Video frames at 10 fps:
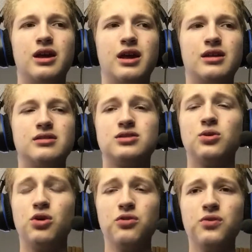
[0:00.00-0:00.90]
And so
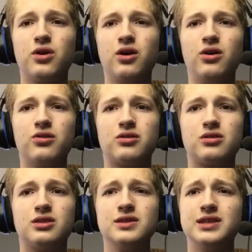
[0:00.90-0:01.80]
overall,
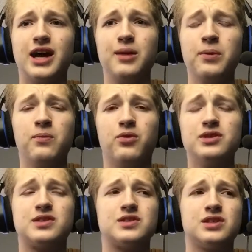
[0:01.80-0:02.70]
this album
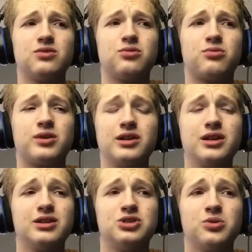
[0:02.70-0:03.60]
was
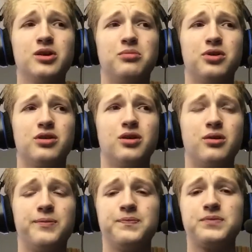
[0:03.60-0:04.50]
really enjoyable,
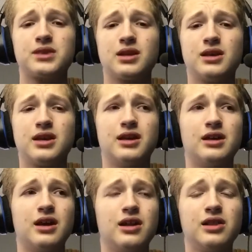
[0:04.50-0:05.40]
though.
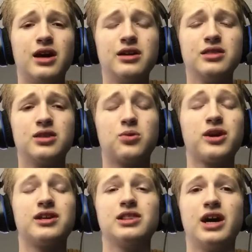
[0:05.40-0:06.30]
Again, there were
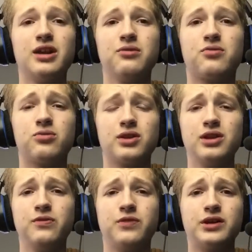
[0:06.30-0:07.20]
a lot of
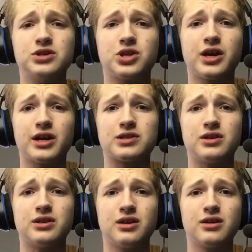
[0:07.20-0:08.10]
really fun tracks
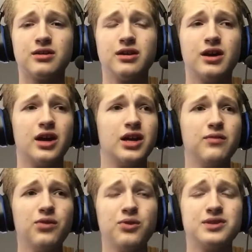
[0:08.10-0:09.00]
on here, and
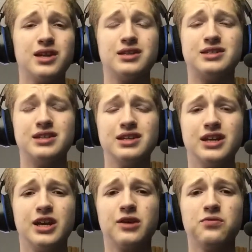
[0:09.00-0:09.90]
even those that I didn't
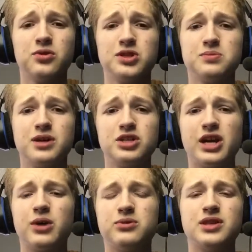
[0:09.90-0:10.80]
care for as much,
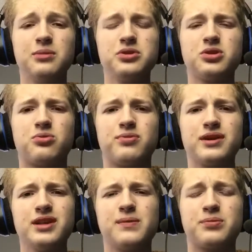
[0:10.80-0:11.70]
I was able to
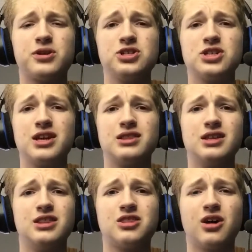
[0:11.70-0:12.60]
really appreciate
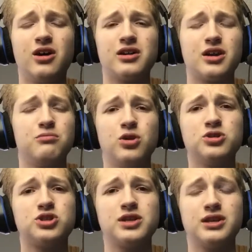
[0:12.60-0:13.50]
the thought,
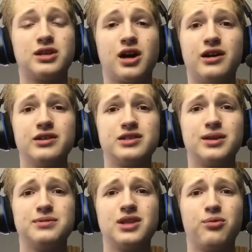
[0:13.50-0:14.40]
emotion, and
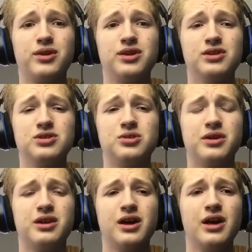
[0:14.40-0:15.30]
concepts that went into it